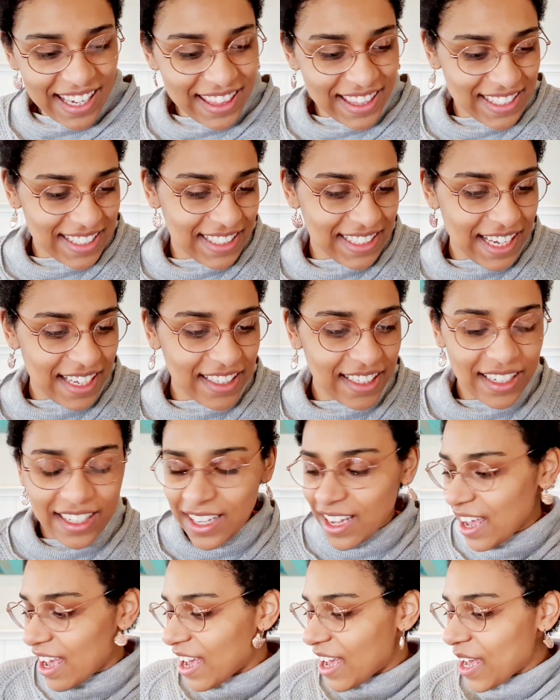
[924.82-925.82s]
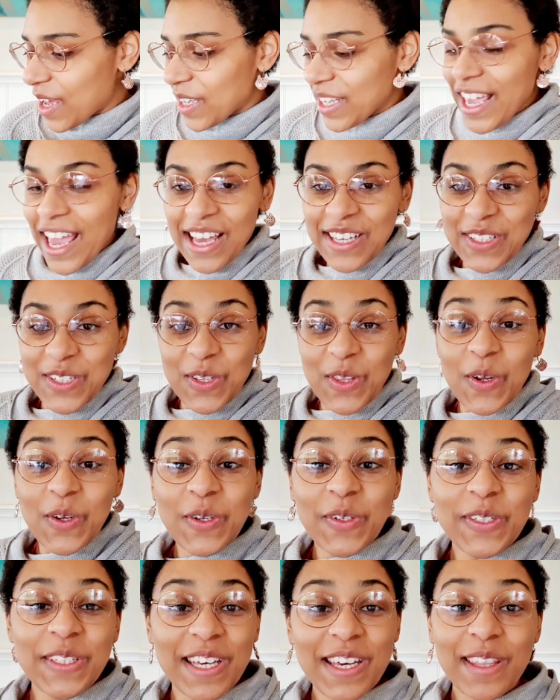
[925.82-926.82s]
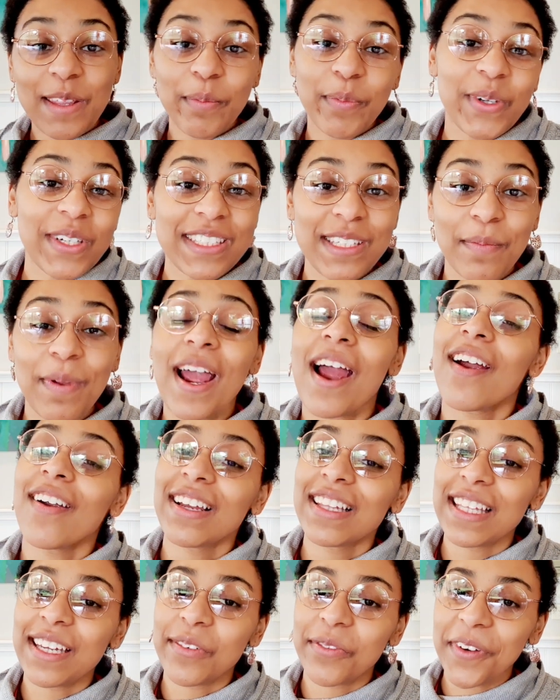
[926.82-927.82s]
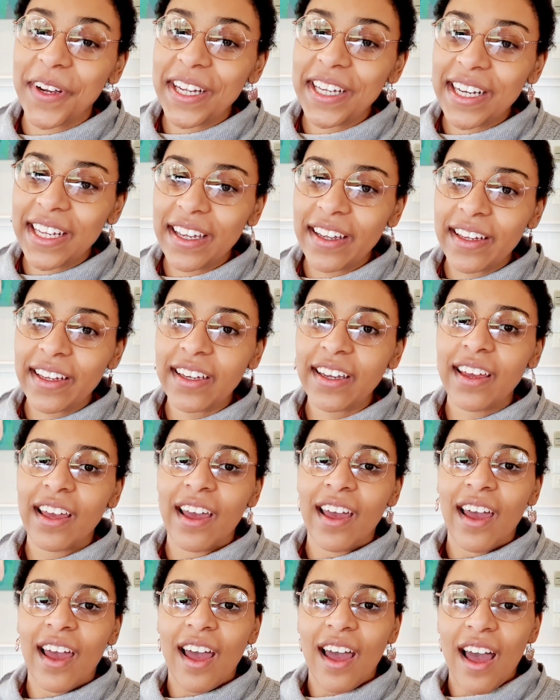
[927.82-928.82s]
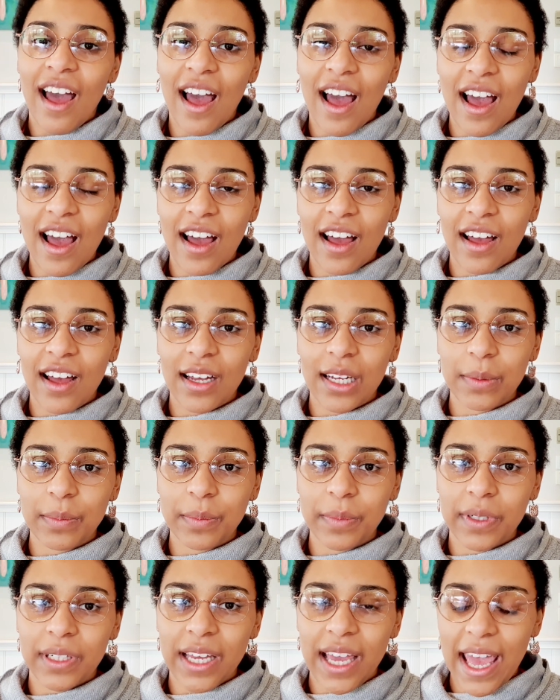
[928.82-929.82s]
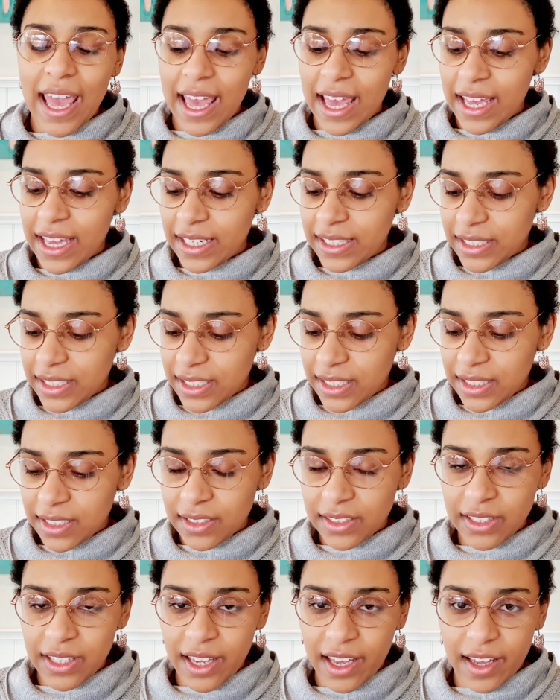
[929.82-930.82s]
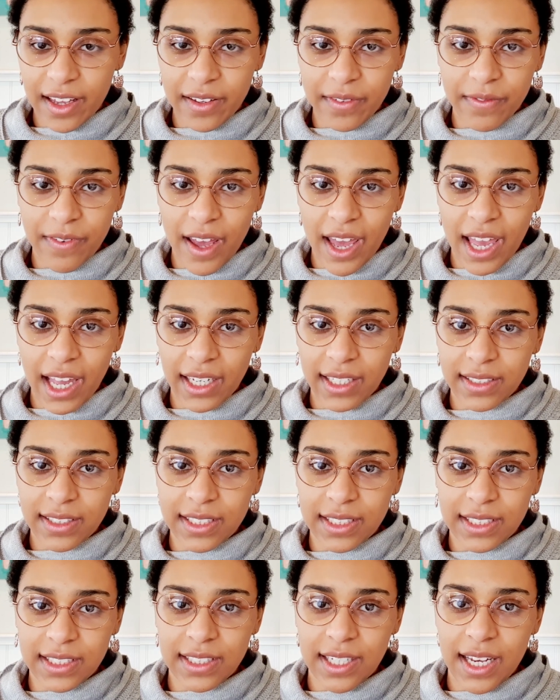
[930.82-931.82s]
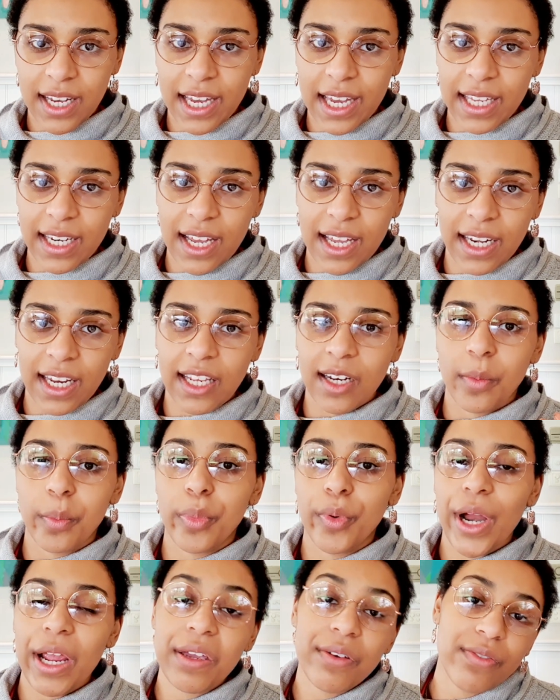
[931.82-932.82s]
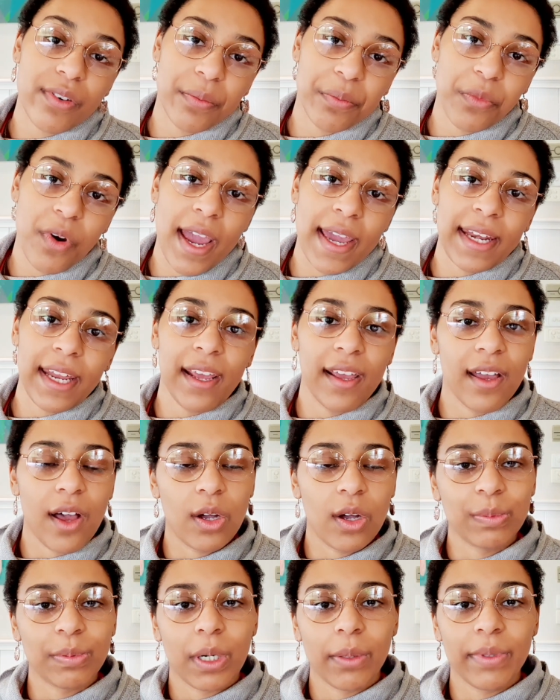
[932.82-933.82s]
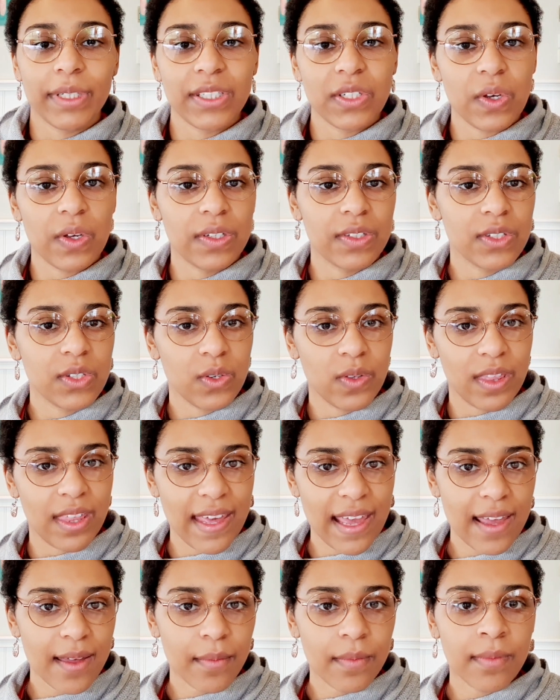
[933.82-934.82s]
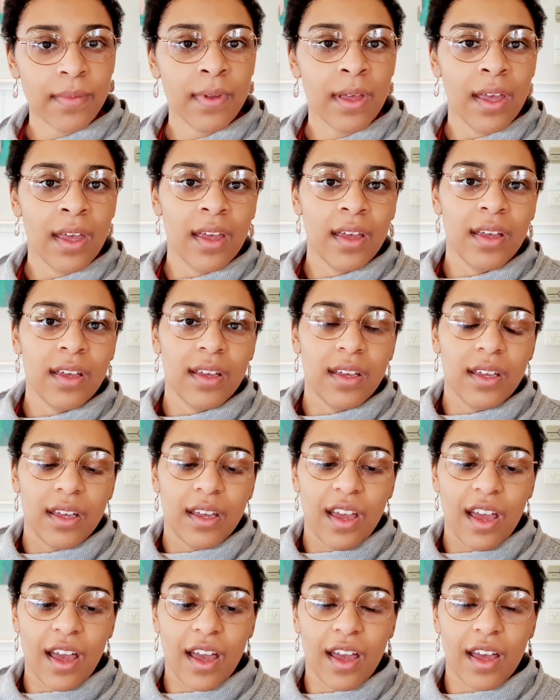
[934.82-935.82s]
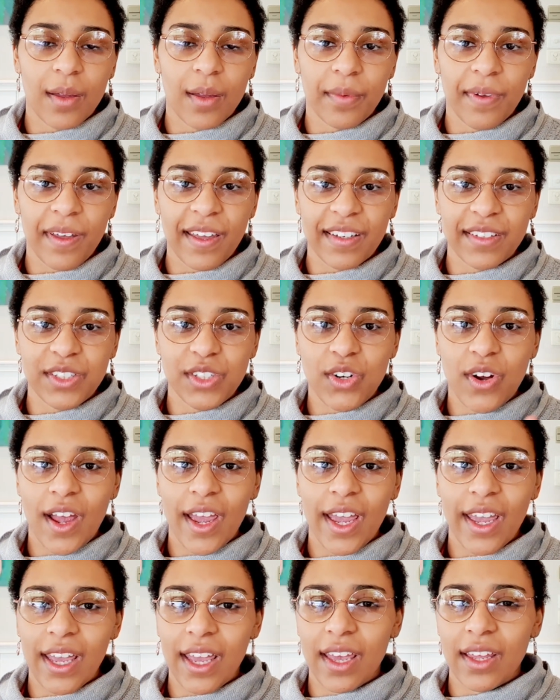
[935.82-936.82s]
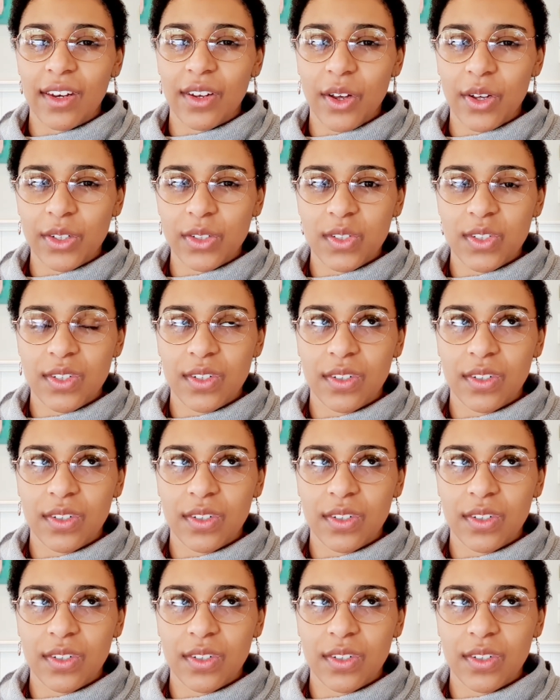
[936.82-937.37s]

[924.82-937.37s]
done. Yeah, so those are the books I'm currently reading. And yeah, if I decide I need a break from writing, I'll probably turn to them, and try and not